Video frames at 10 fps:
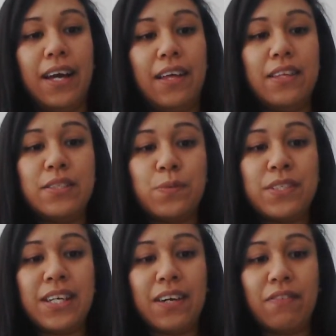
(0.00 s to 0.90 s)
This was
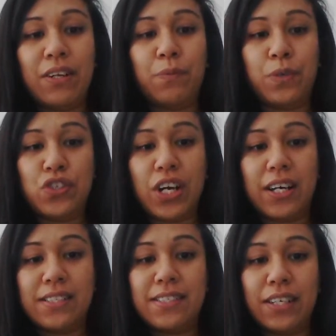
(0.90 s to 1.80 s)
evident when
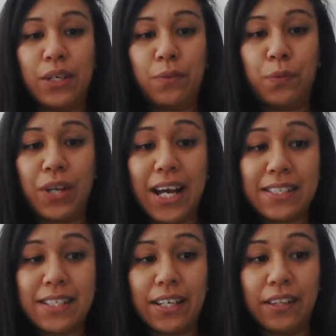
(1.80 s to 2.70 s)
Child C would
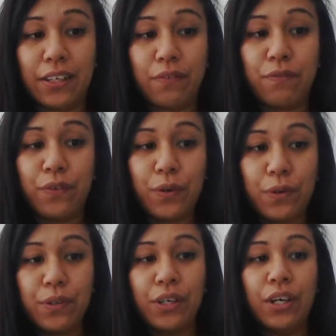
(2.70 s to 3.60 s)
accidentally
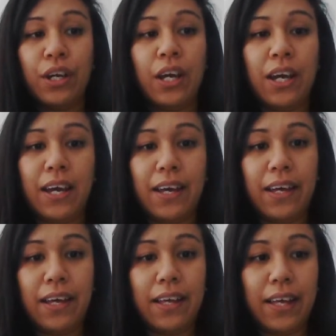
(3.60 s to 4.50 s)
fall
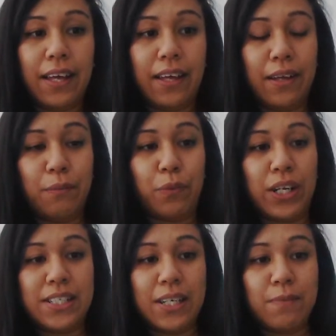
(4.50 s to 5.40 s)
when
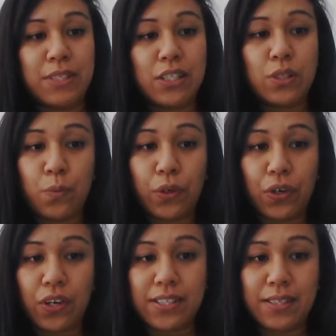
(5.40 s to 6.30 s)
attempting to walk
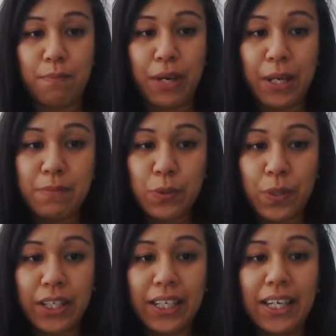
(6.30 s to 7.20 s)
across the beams
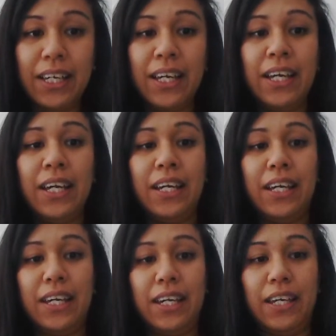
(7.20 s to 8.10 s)
quickly. He
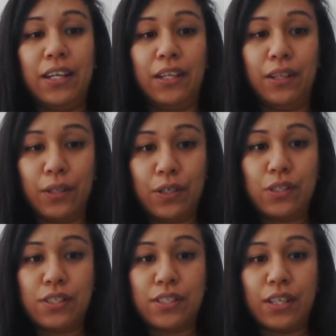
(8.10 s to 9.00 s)
learnt
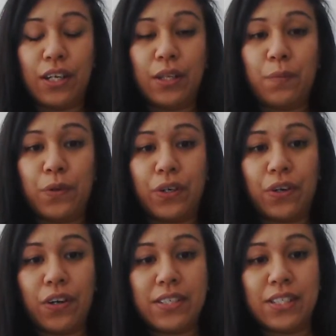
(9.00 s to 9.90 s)
to slowly walk
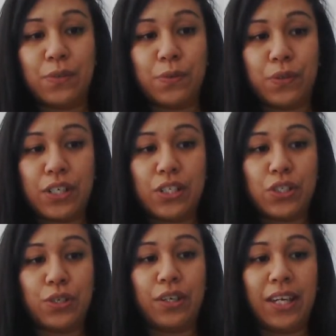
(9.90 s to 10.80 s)
across in order
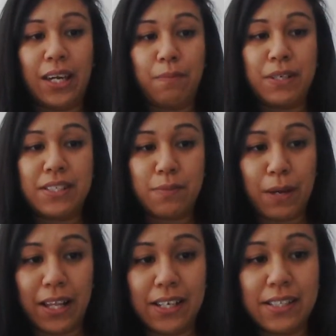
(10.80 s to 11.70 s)
to keep his
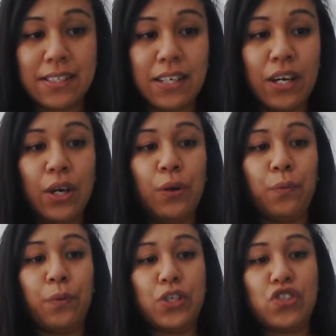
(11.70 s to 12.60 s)
balance,
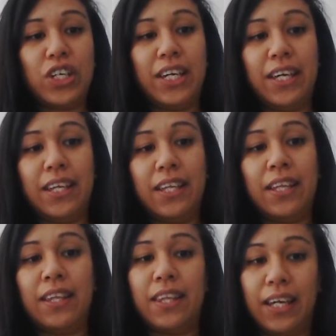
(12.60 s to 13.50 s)
which he
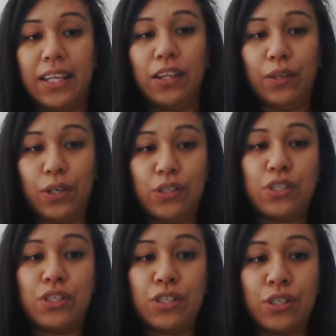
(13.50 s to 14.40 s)
then
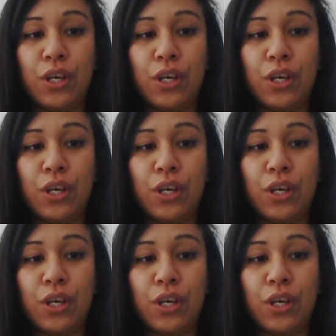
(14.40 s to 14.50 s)
learnt